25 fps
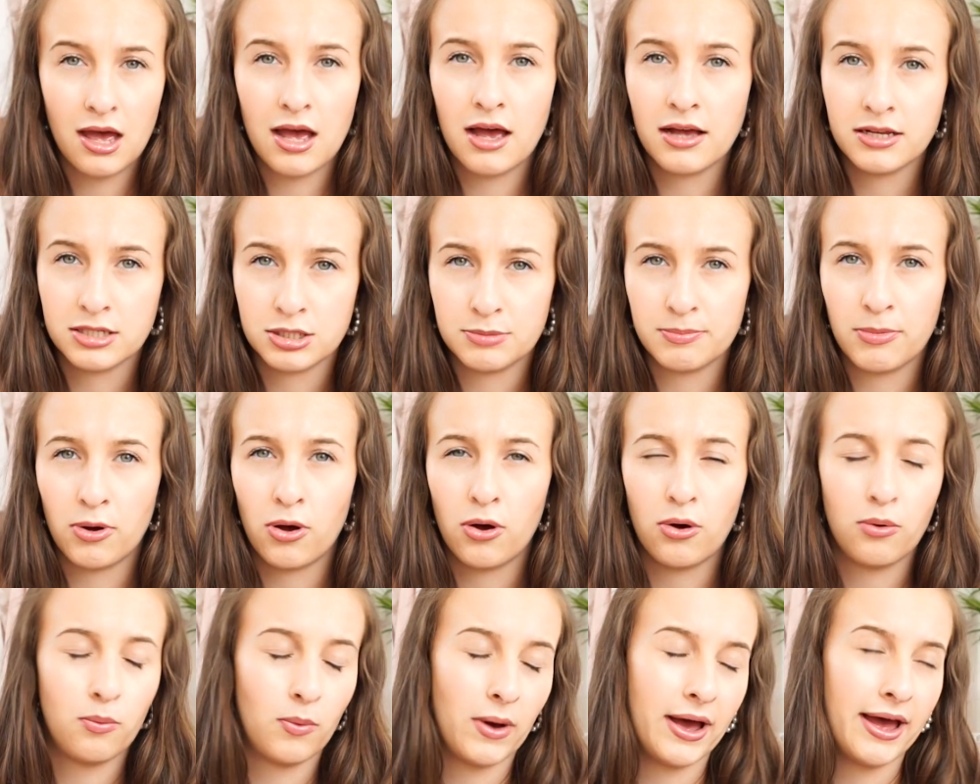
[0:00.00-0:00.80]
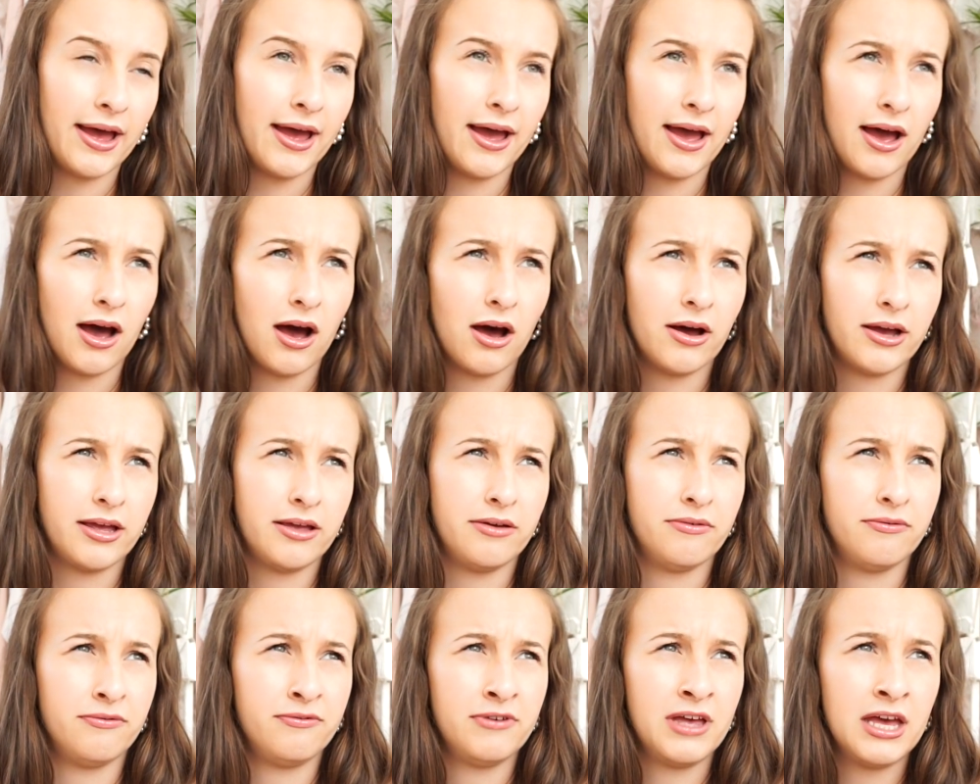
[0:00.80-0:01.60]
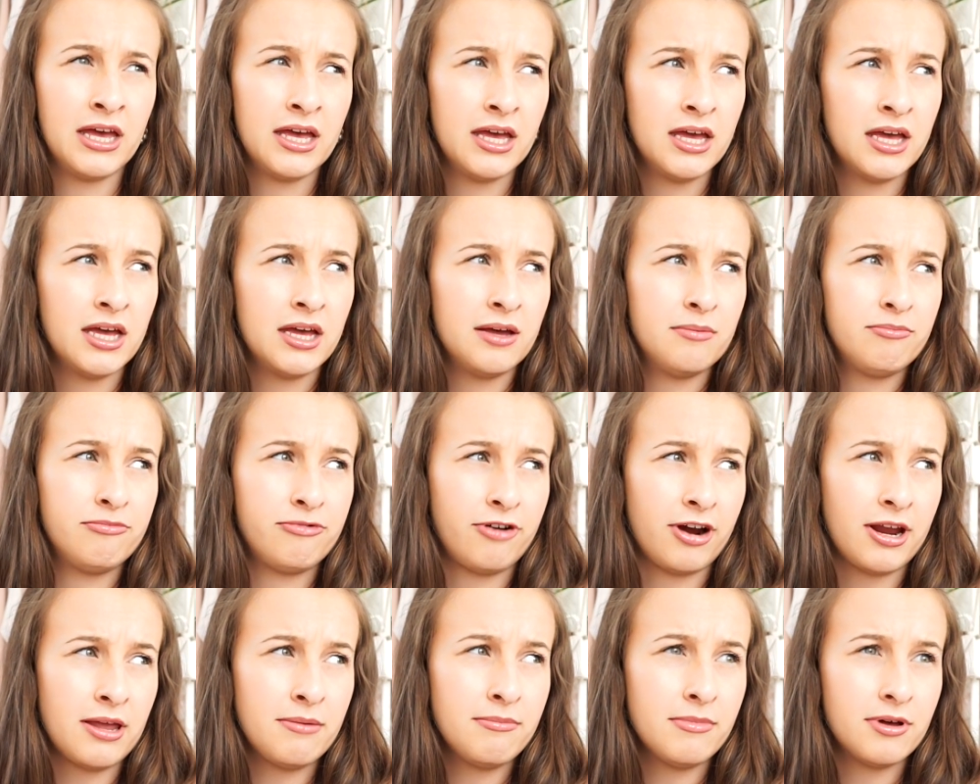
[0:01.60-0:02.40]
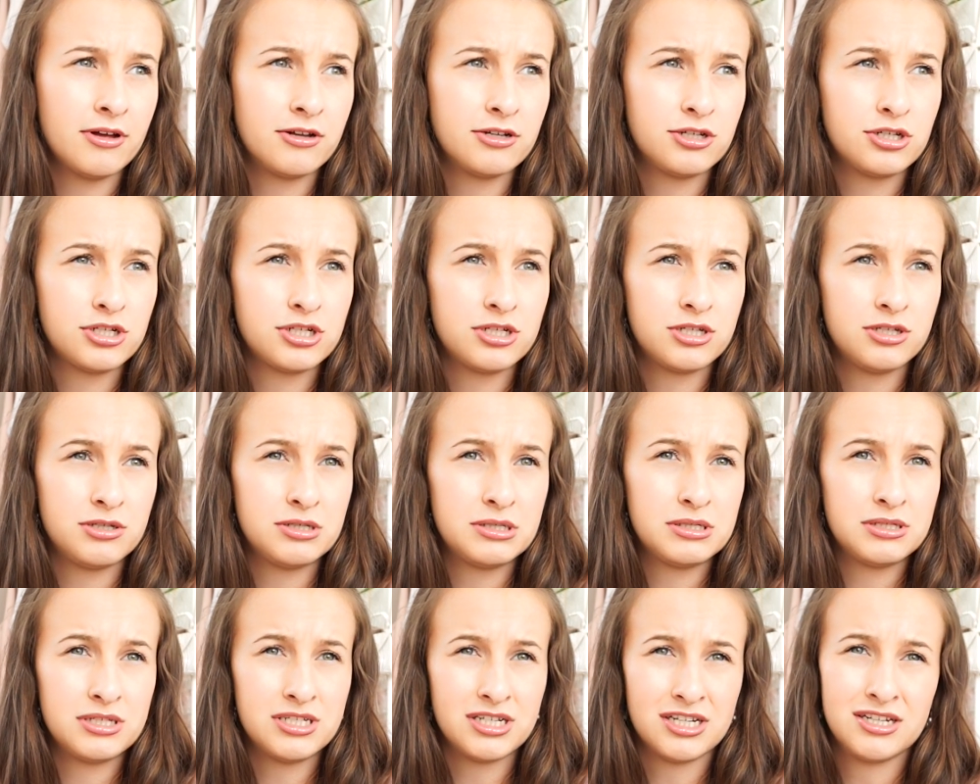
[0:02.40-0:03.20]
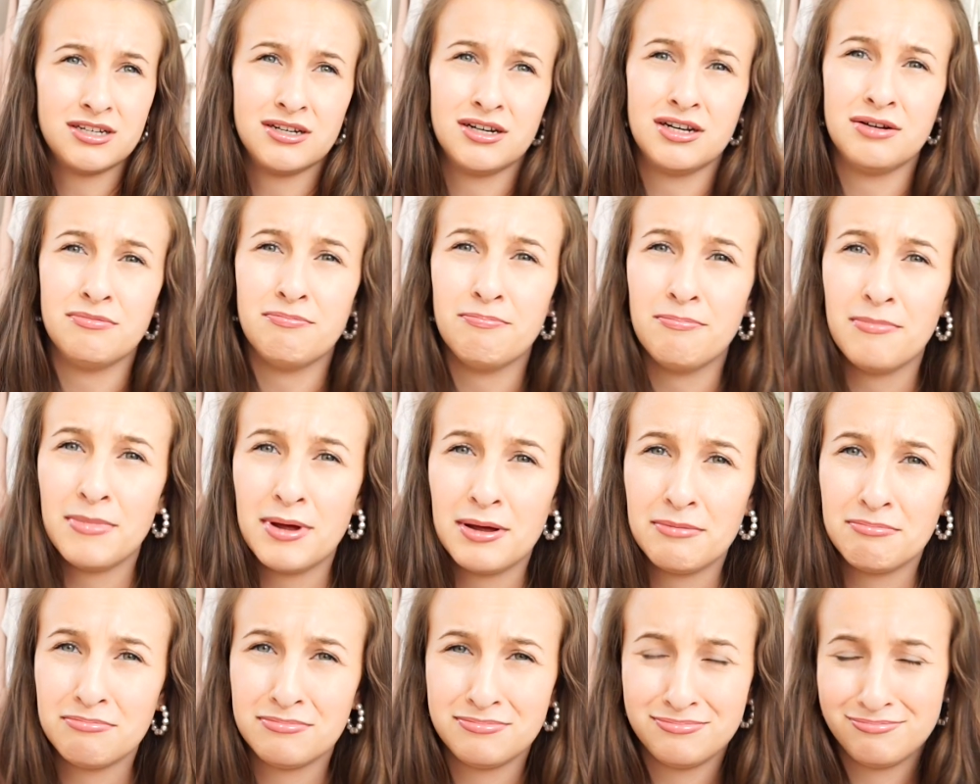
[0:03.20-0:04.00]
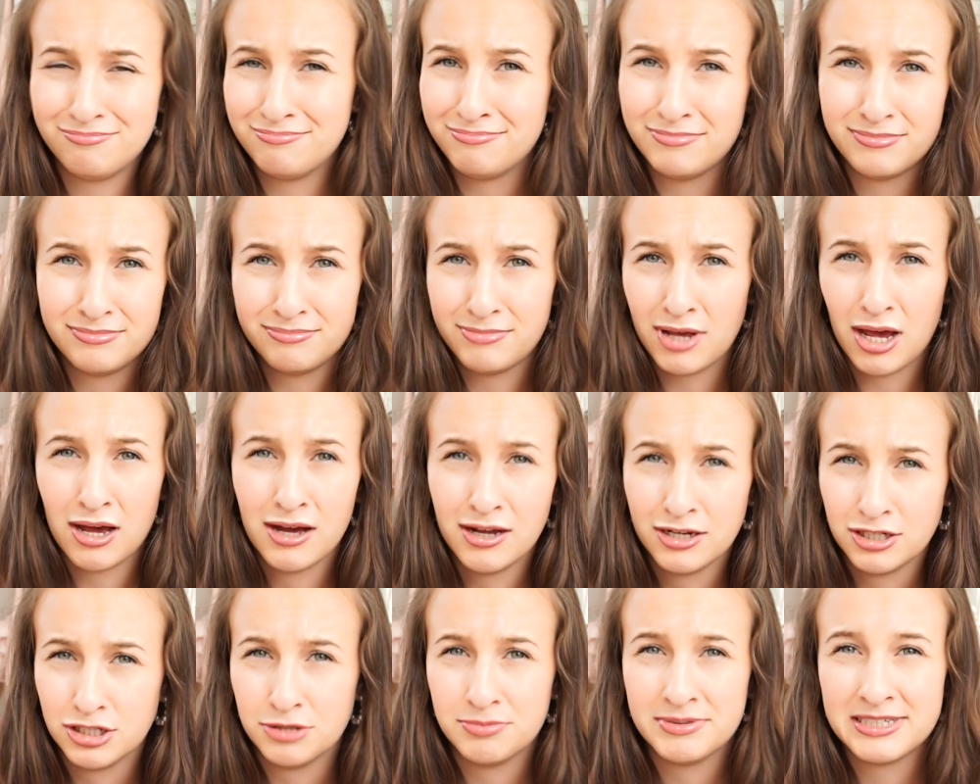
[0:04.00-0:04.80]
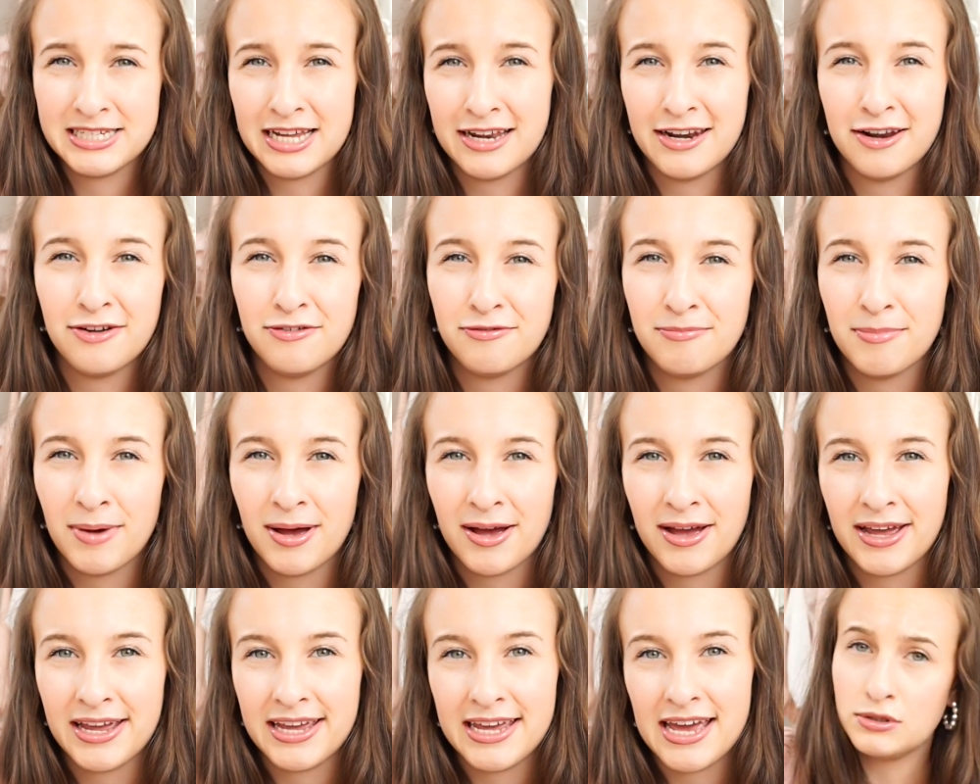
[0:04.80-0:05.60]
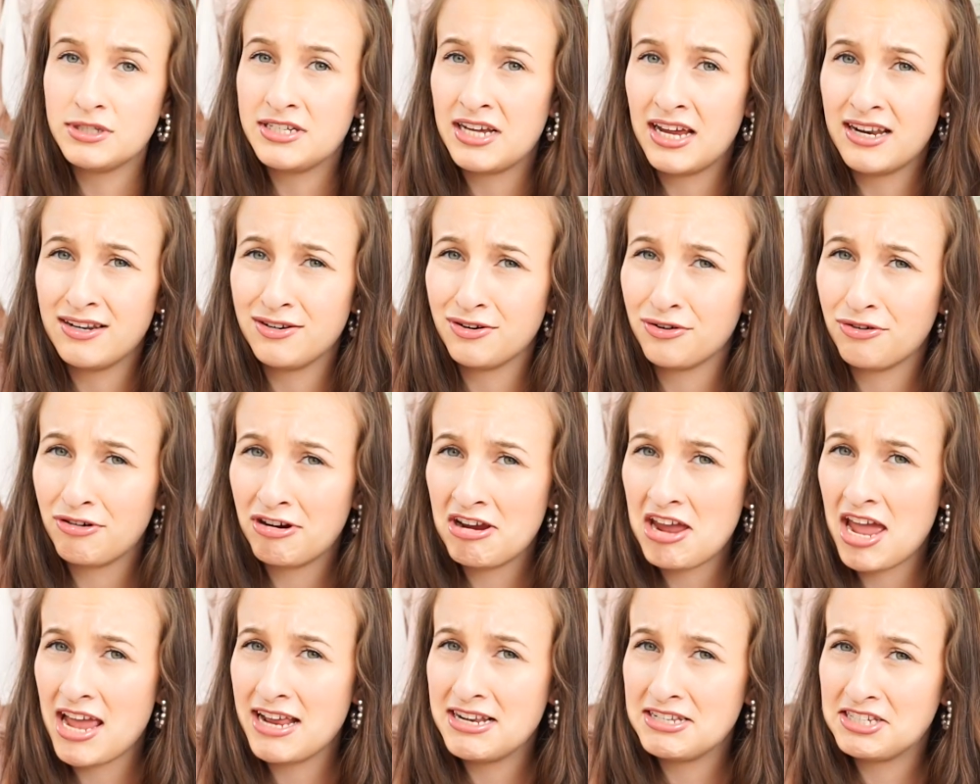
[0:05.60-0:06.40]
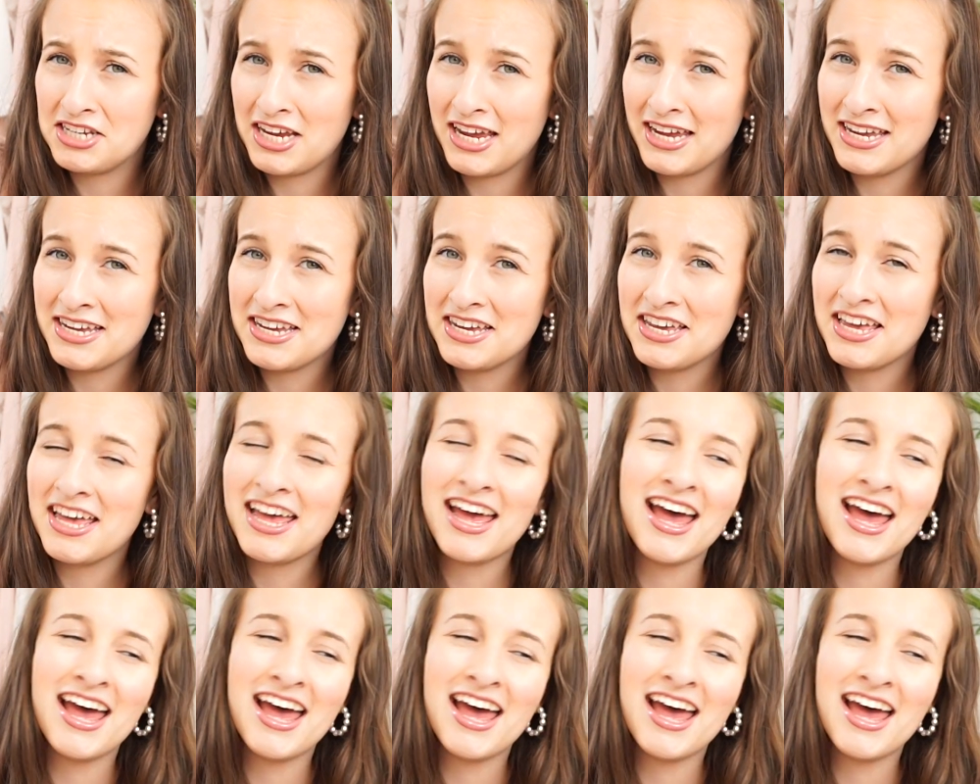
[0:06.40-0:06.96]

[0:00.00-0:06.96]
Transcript: a spot where I've pretty much done 100% of my content creating.